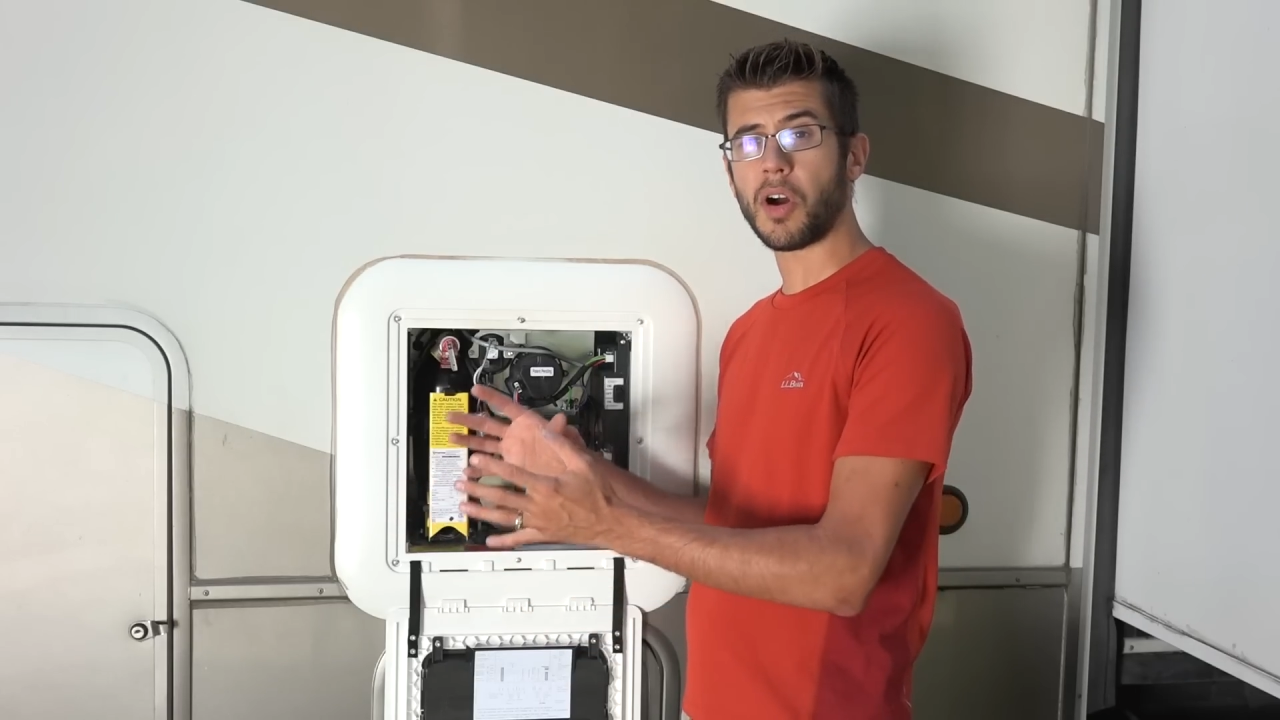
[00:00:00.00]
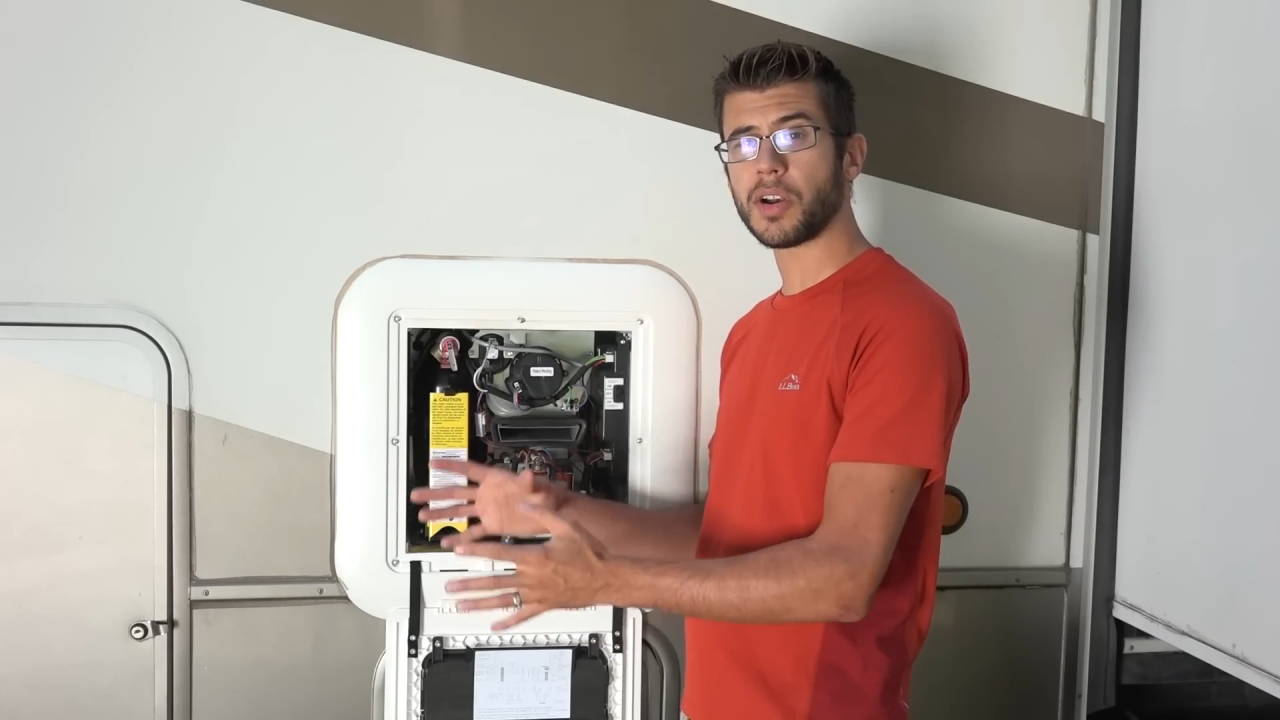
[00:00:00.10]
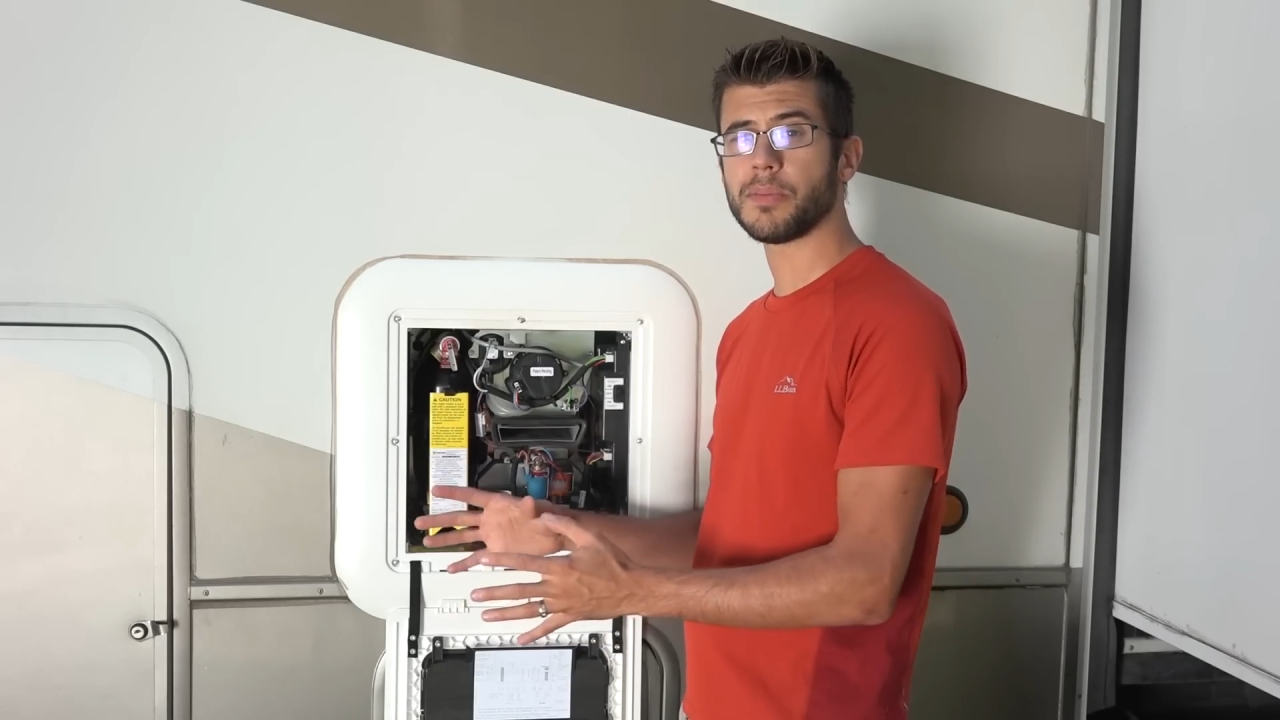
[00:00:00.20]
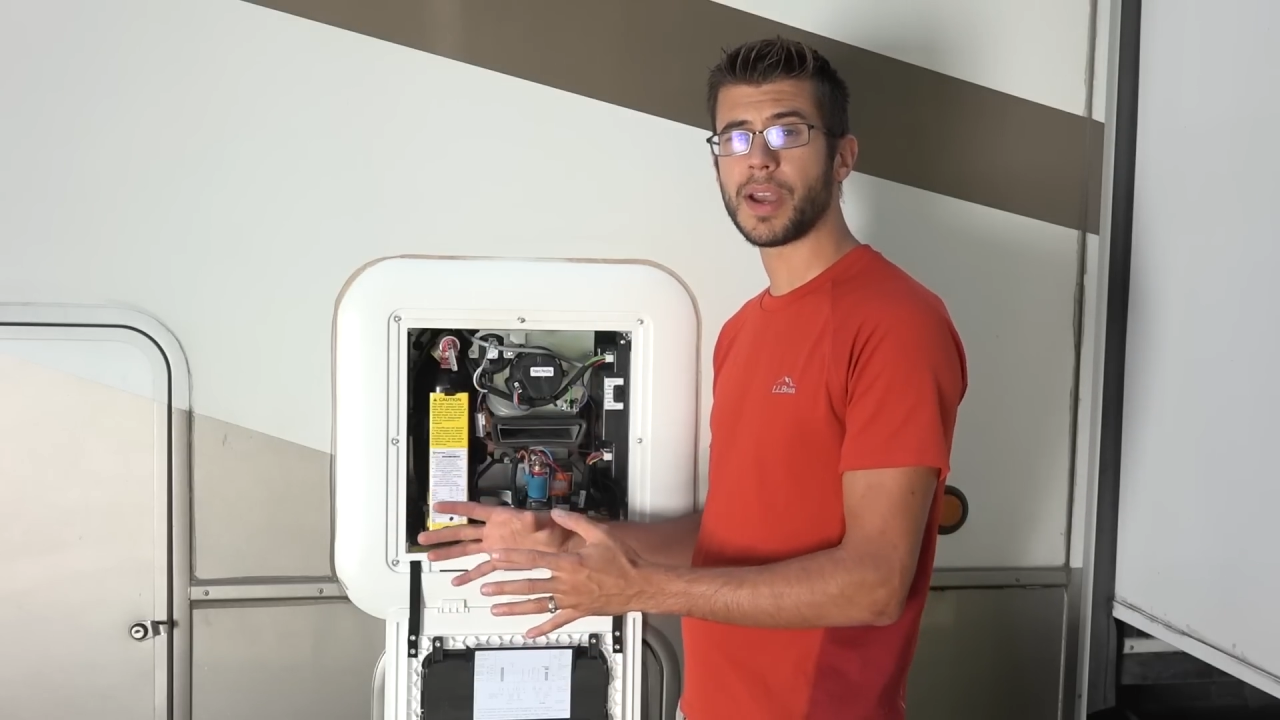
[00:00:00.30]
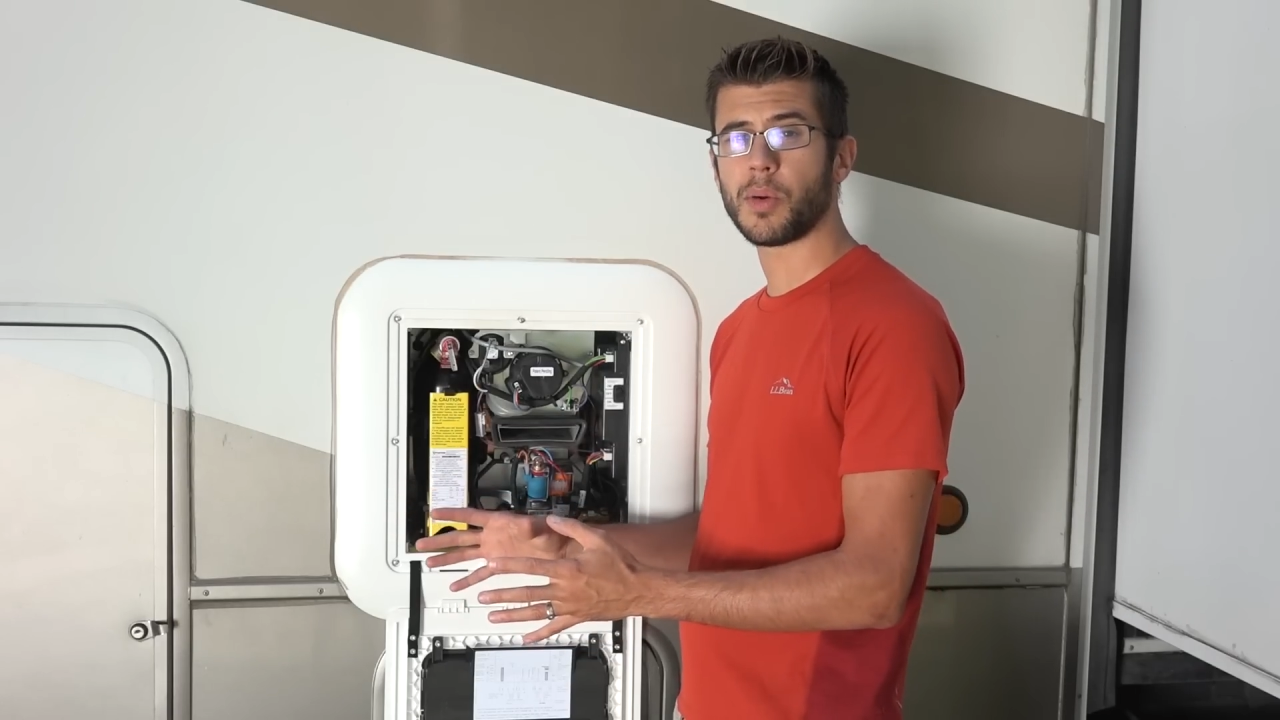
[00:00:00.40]

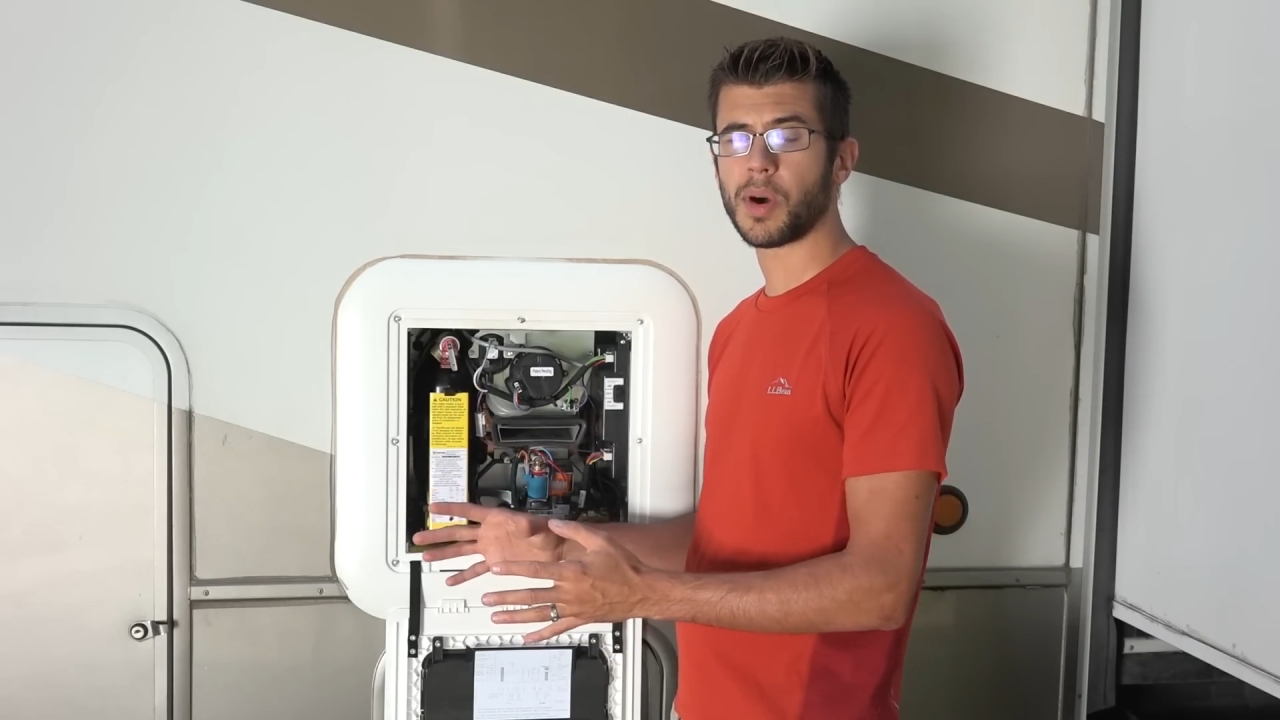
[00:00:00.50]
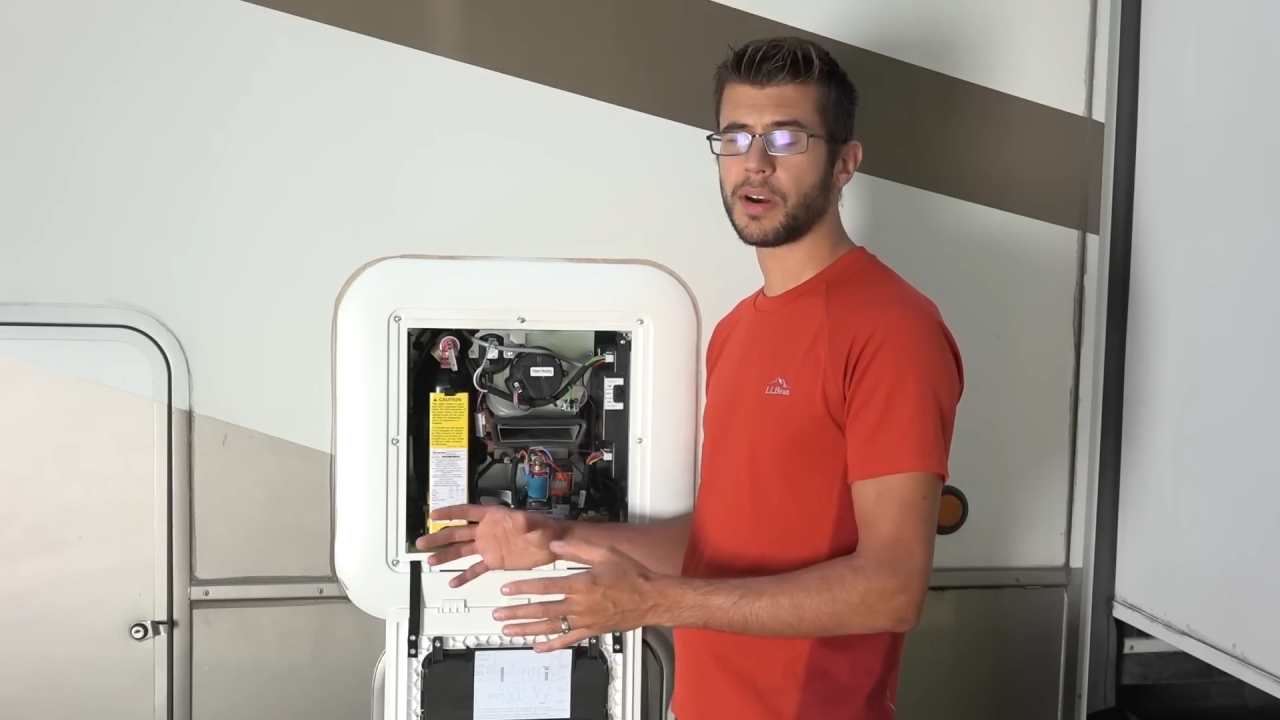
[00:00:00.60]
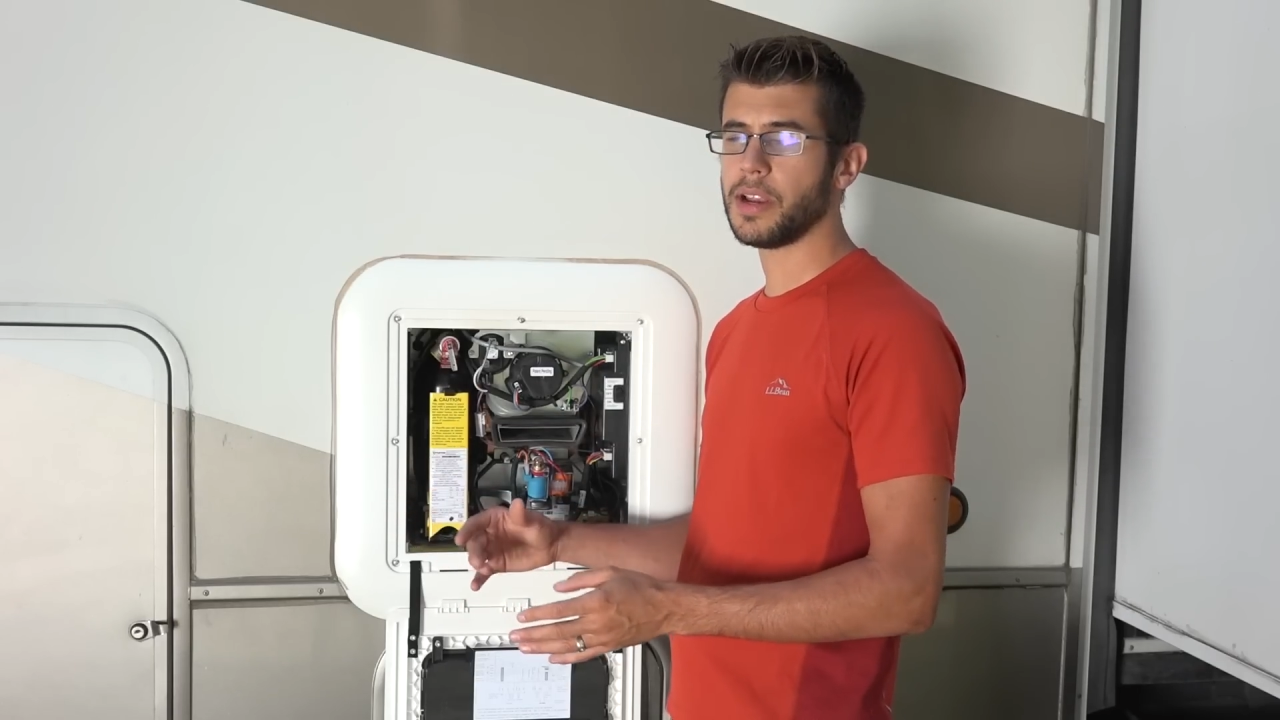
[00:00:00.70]
on-demand water